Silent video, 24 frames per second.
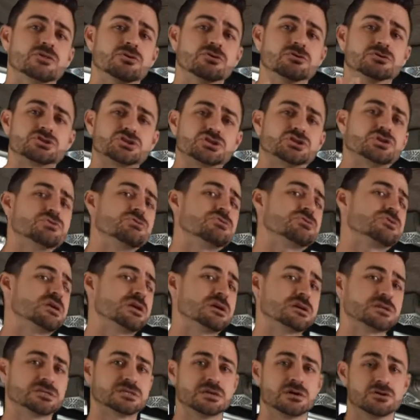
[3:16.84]
There's two
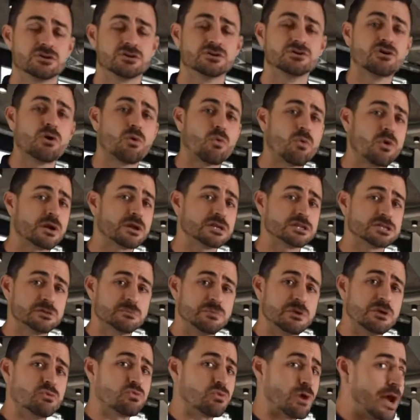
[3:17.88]
things here. You don't want it to
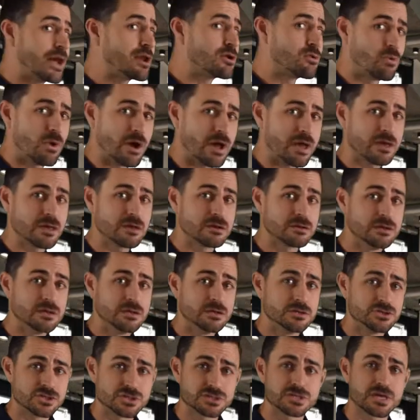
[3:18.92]
be right away,
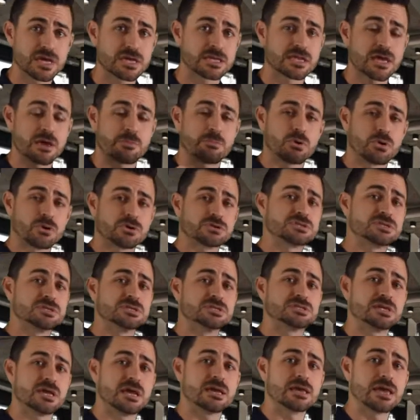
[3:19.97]
just like that person
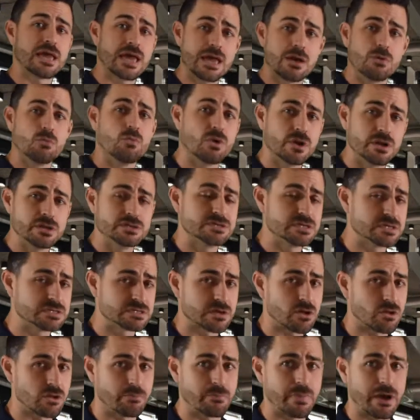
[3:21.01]
saying, hey, what is this
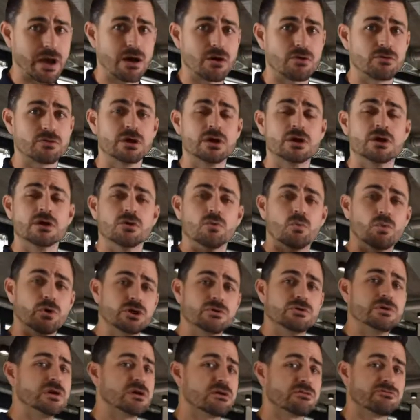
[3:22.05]
all about? What are
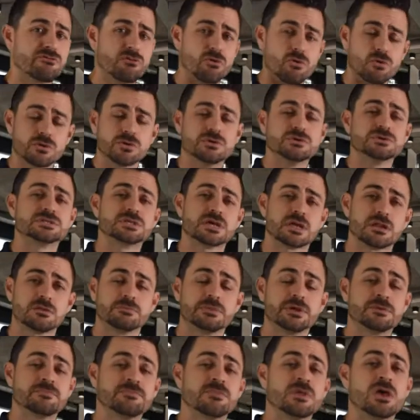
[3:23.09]
you here for? What are you selling
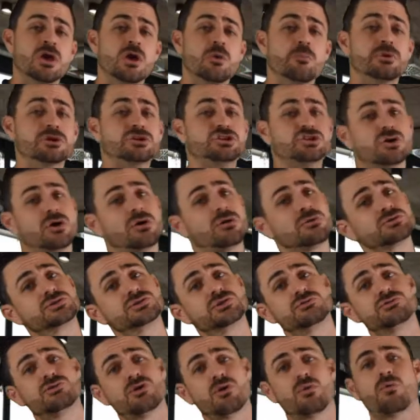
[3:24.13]
me? But you
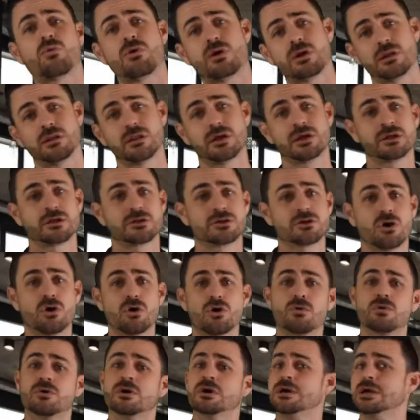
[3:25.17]
also don't want to let it
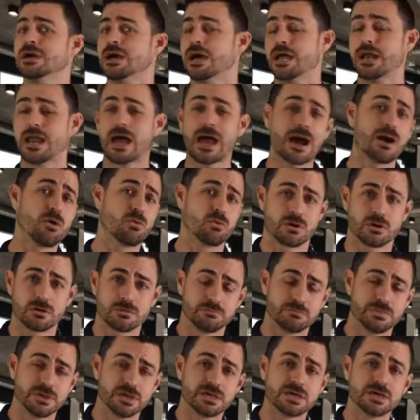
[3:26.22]
go an hour,
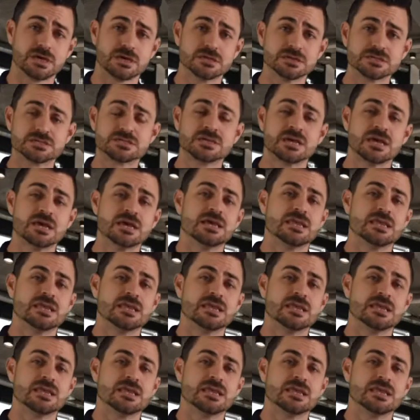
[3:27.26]
because